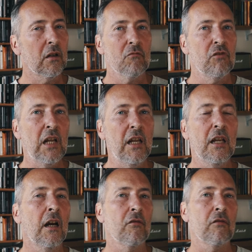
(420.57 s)
really
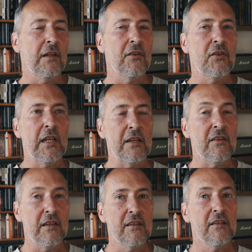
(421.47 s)
either of these
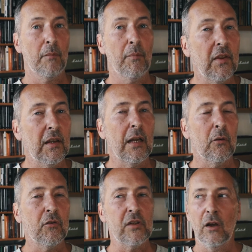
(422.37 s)
things. It's something
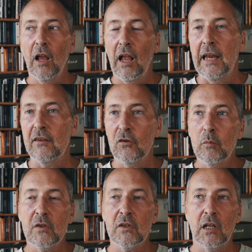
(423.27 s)
else. It, it's
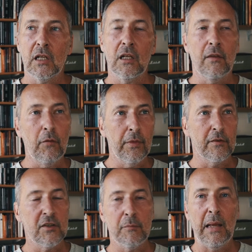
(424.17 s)
almost like the the
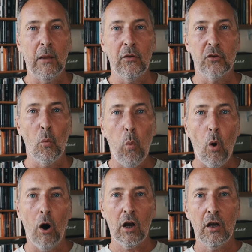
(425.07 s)
smell that a
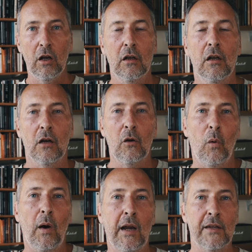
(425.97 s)
wok
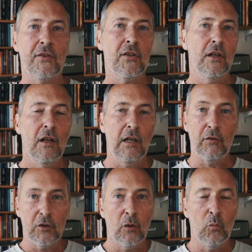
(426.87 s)
acquires if
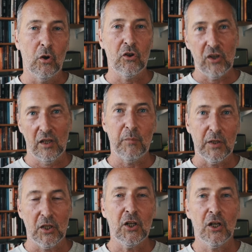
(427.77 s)
you don't wash it,
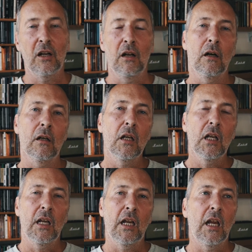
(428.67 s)
but you cook a lot.
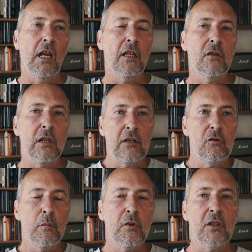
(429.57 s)
It, it it's
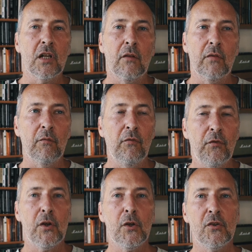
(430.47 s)
almost kind of
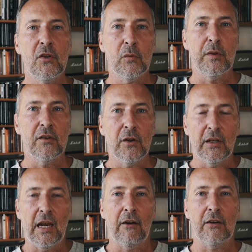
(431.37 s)
infuses with its own
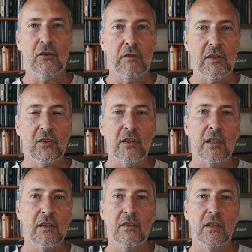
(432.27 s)

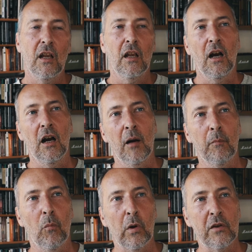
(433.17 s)
characteristics
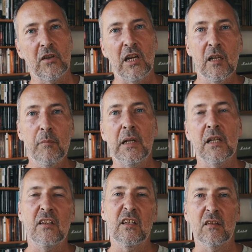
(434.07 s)
um, one's
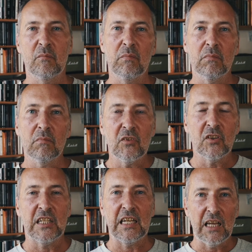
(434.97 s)
inability to
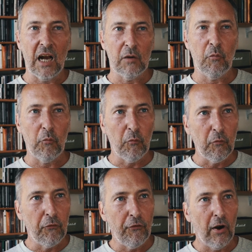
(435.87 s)
to kind of
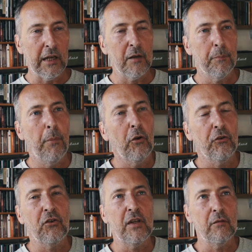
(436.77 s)
find a
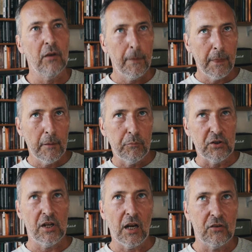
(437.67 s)
positive,
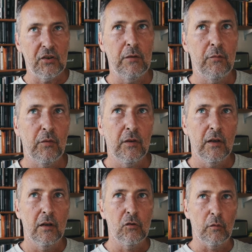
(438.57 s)
productive
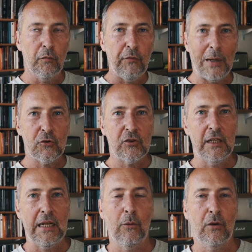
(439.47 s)
sort of
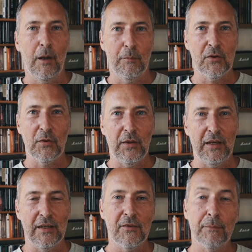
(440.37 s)
Faustian outcome to things